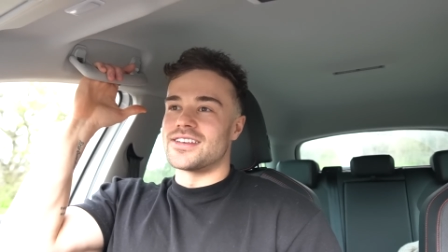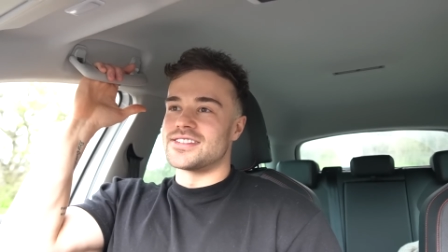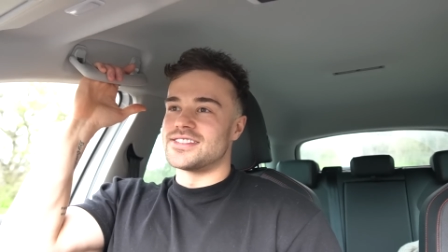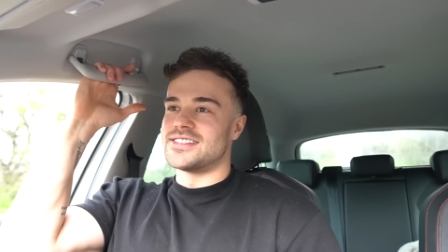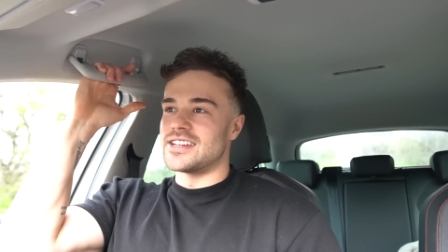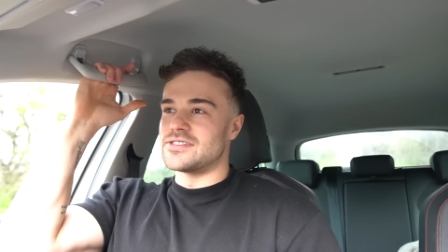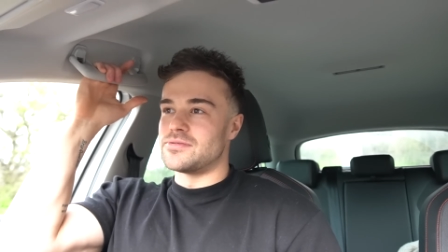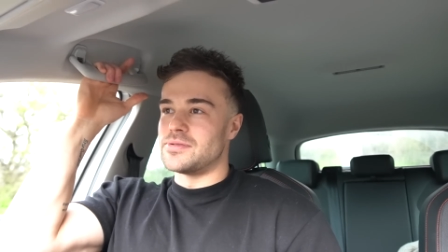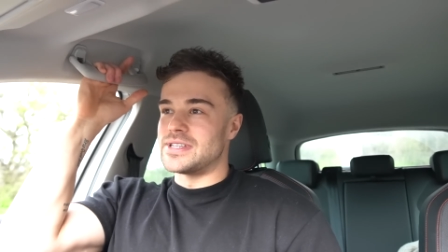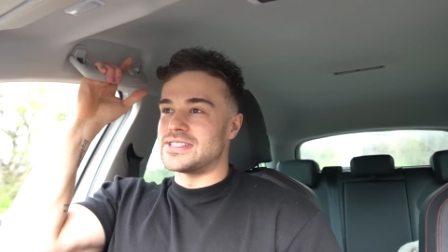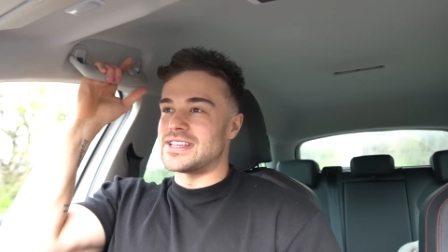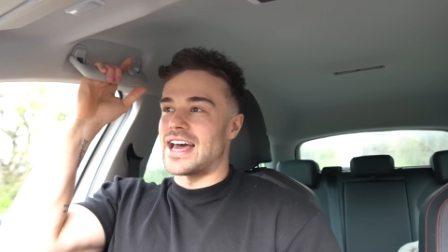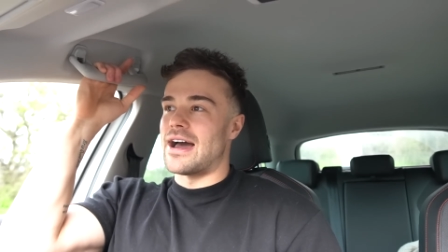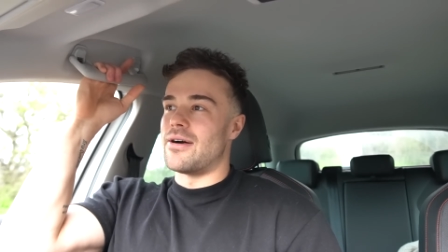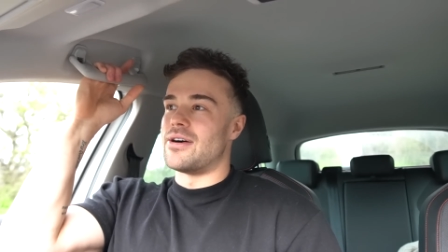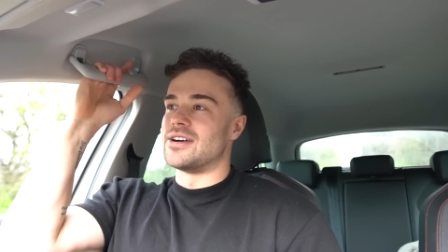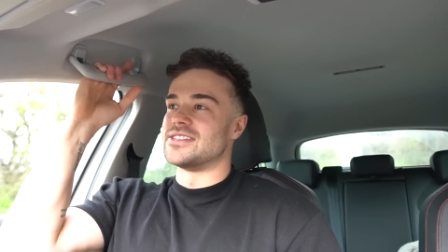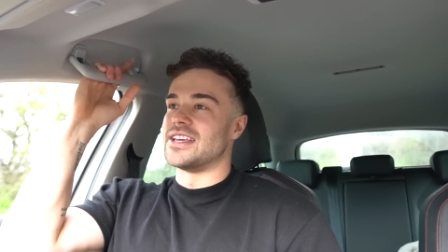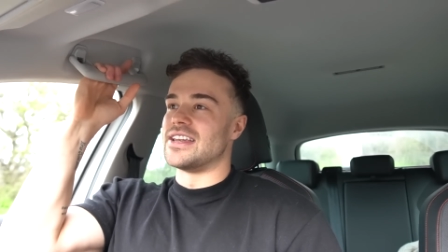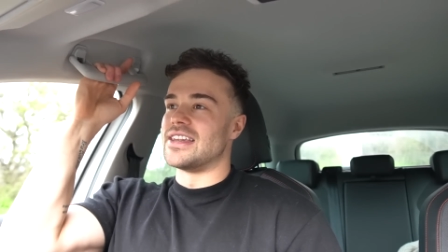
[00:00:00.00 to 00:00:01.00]
I was six weeks
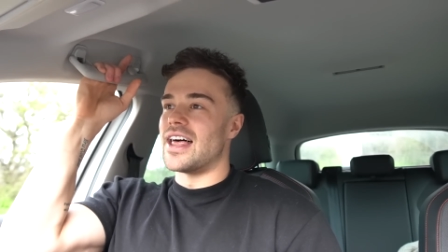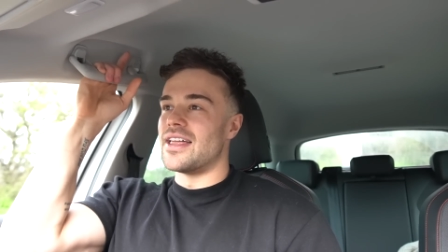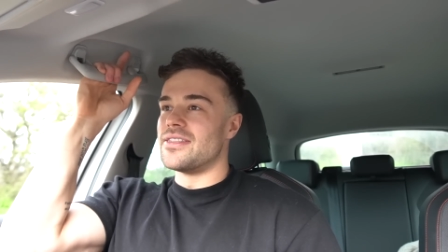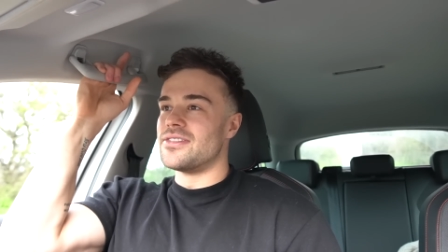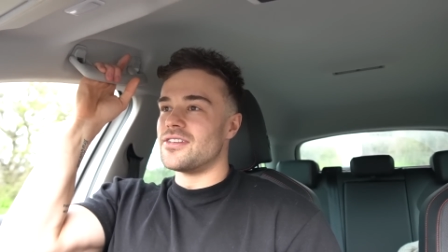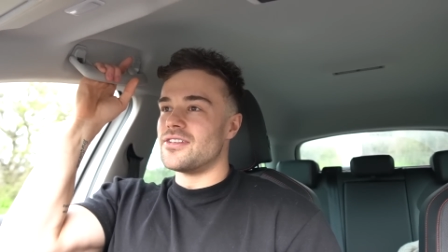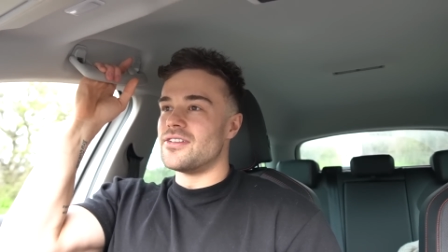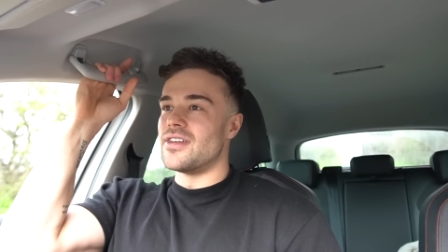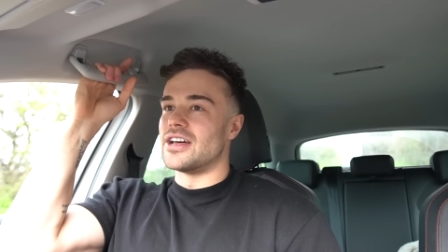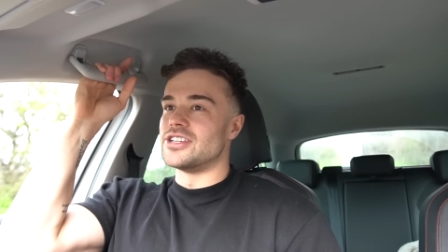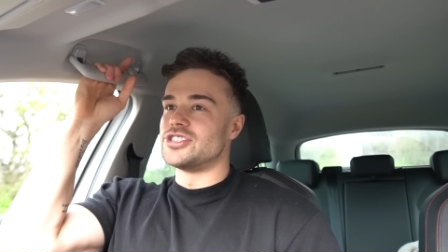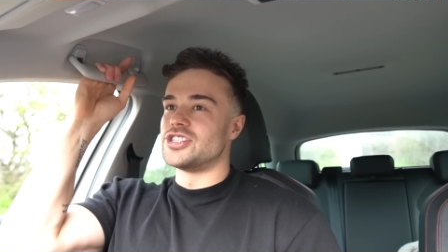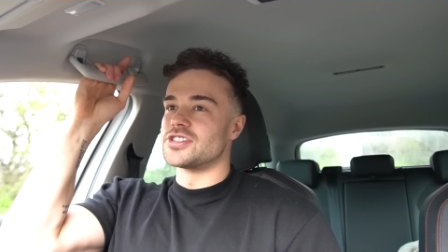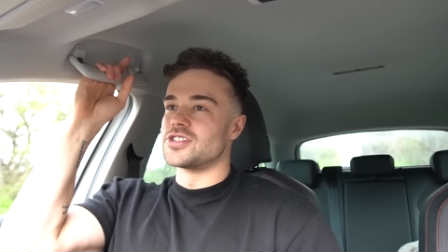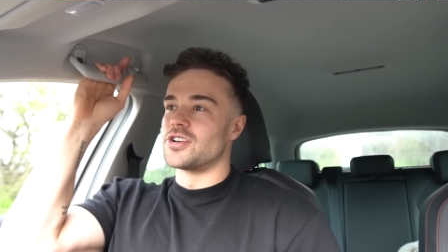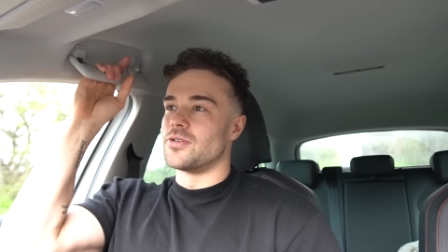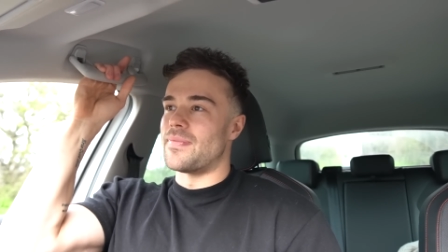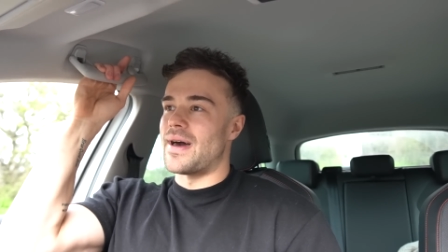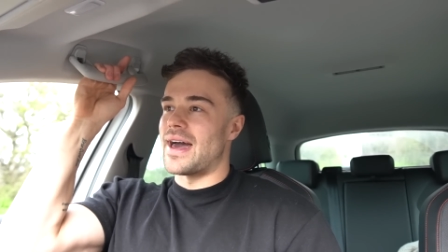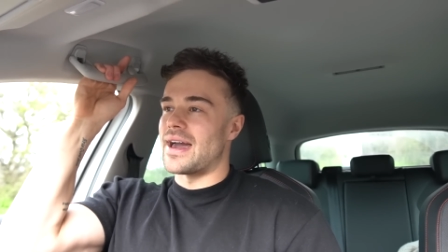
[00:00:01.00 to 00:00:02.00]
out. I was in London. I
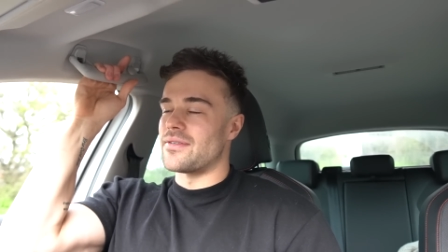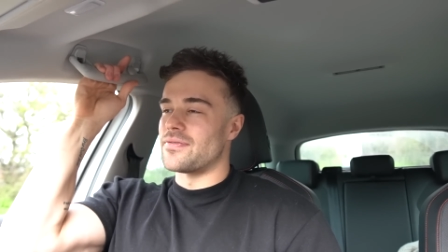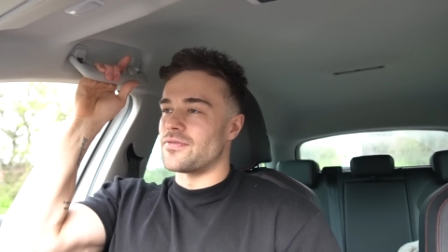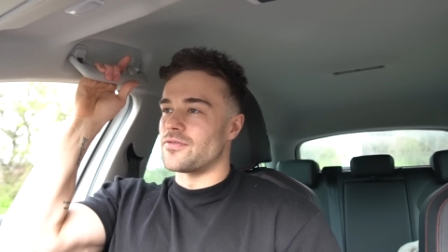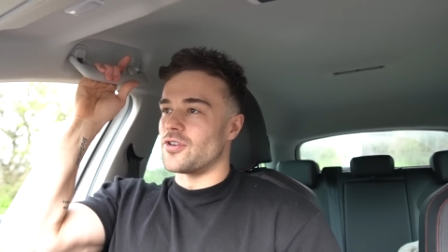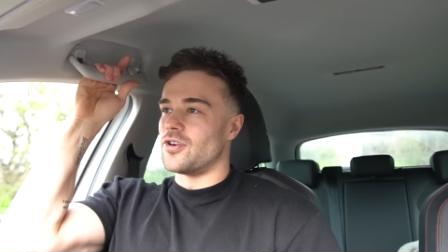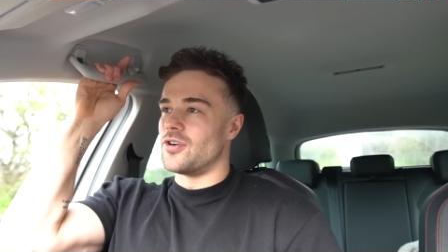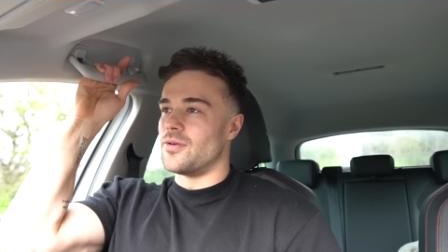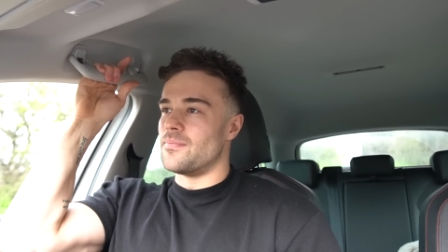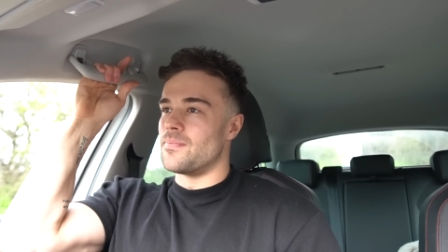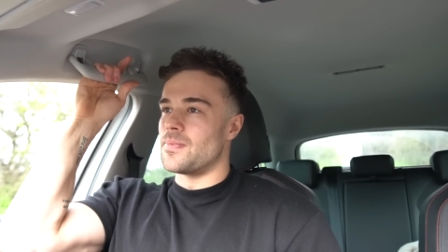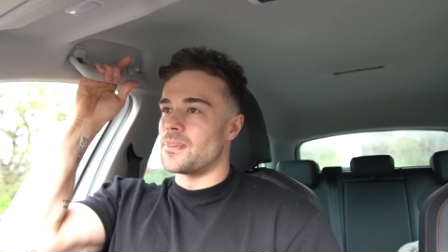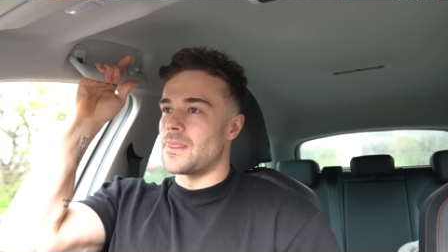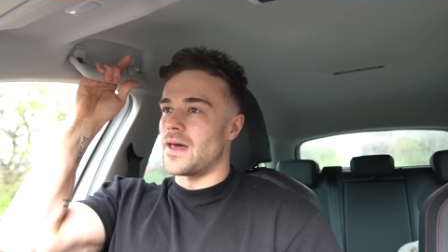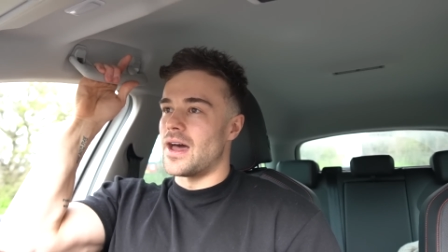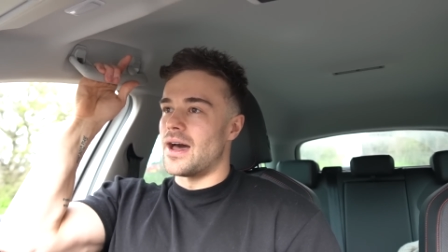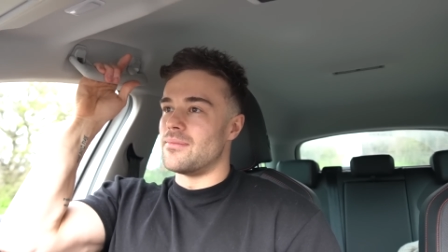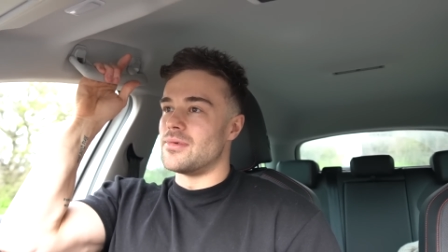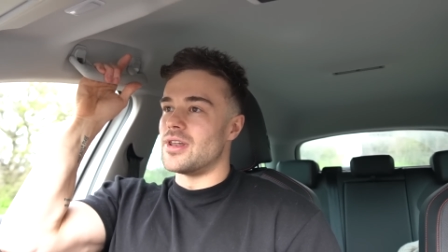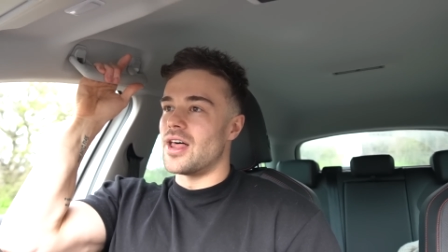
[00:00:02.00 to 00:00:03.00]
just got back from
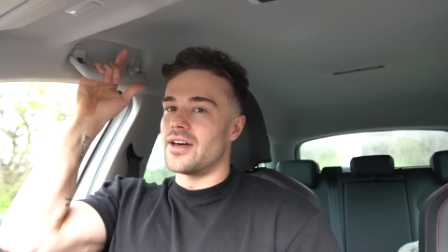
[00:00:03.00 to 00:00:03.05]
um,